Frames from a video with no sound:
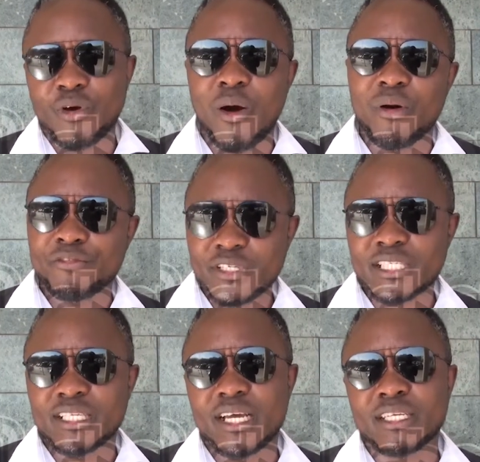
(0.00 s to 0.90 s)
for our
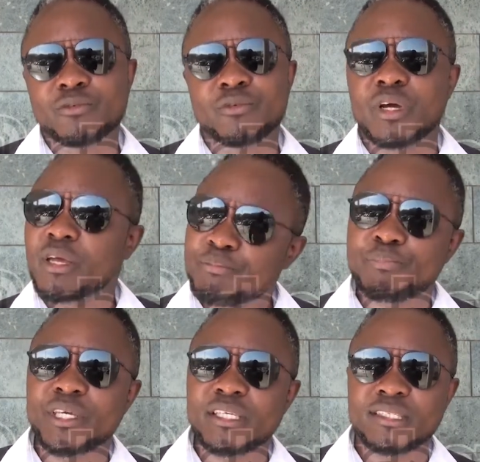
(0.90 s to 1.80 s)
visitors, for
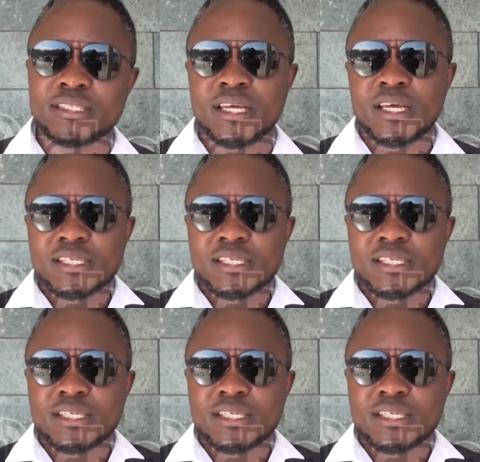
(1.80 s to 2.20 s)
MPs.